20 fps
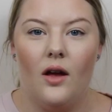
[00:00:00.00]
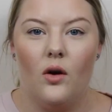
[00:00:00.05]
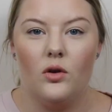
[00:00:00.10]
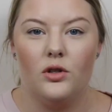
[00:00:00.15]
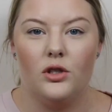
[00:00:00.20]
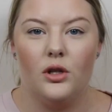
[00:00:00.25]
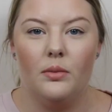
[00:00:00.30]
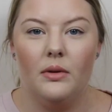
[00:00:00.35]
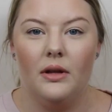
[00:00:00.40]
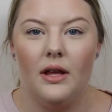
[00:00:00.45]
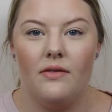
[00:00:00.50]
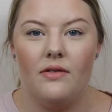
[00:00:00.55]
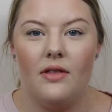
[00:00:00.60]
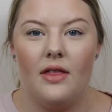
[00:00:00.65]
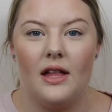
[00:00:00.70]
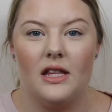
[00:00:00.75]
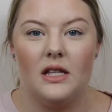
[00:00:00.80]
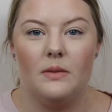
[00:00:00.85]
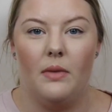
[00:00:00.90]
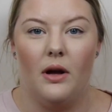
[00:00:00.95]
I also believe that
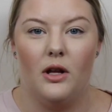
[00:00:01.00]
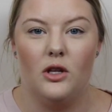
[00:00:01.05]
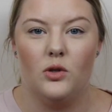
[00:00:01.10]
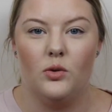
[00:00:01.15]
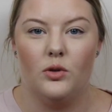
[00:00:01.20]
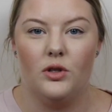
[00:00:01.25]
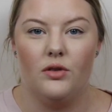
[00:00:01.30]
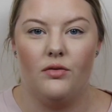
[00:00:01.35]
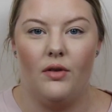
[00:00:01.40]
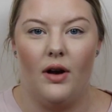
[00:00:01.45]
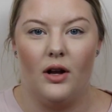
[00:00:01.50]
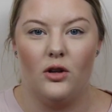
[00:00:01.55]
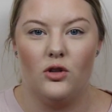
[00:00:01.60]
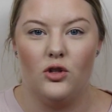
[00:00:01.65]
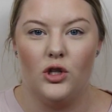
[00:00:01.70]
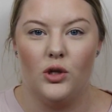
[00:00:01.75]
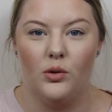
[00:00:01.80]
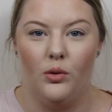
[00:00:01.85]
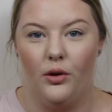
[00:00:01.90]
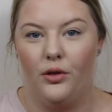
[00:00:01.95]
that sponge was around
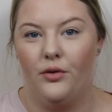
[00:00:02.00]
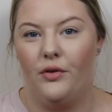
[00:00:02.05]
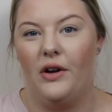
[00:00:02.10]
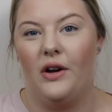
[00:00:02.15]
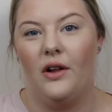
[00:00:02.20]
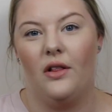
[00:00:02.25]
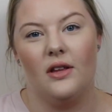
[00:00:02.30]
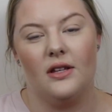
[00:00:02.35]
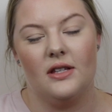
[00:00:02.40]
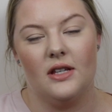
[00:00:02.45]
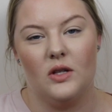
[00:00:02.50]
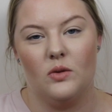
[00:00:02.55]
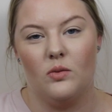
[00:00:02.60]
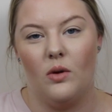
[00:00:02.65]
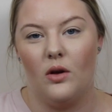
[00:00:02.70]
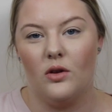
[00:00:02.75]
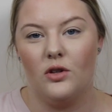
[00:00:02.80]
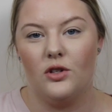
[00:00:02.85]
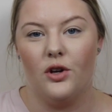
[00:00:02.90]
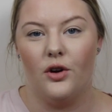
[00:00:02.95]
$2 or $3 as
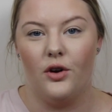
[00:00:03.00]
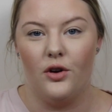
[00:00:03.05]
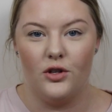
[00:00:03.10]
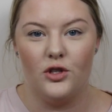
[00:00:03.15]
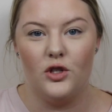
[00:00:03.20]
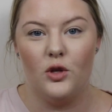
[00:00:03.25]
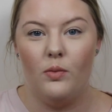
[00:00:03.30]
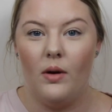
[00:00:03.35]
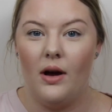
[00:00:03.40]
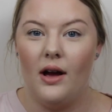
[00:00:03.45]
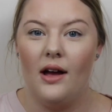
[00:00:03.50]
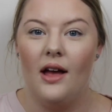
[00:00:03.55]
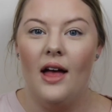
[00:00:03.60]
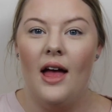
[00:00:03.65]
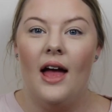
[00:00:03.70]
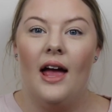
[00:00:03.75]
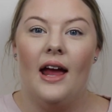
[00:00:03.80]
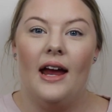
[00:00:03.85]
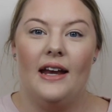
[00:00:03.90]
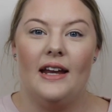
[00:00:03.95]
well, so super
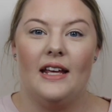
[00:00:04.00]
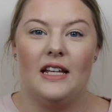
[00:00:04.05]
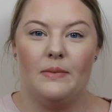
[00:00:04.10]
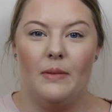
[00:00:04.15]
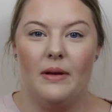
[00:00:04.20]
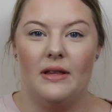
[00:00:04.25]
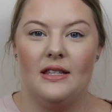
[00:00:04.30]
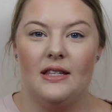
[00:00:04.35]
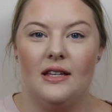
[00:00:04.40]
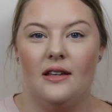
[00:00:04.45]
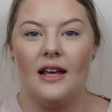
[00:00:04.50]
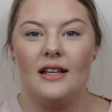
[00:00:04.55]
inexpensive.